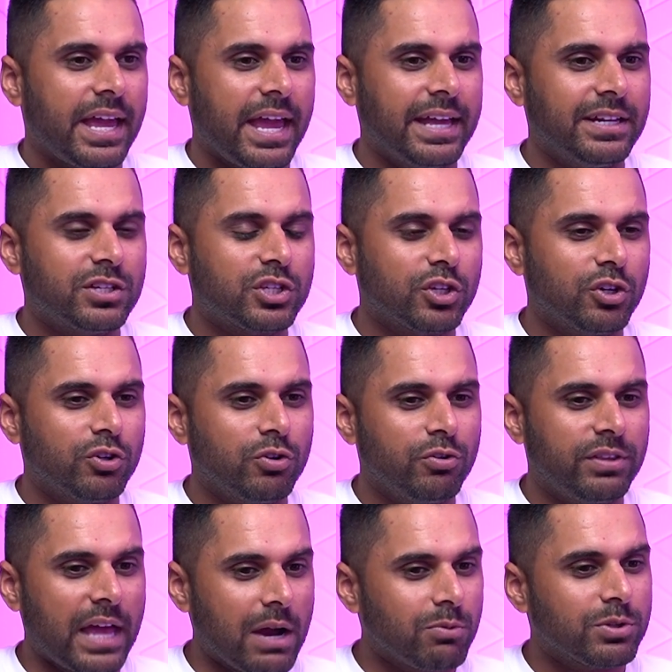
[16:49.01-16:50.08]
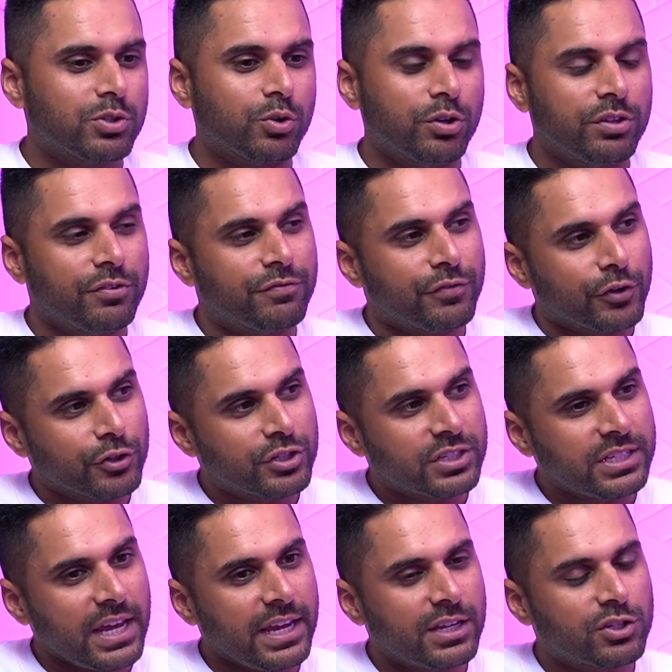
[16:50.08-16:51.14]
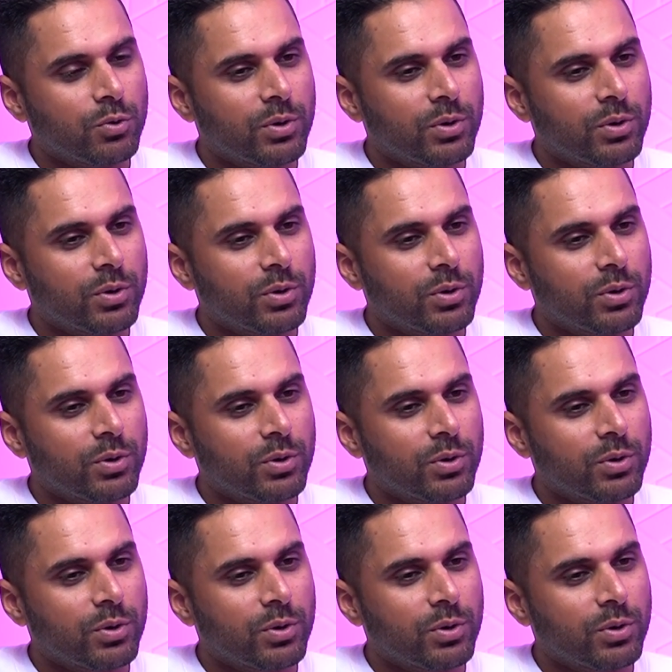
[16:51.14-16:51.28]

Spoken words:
And so that was sort of the first stage.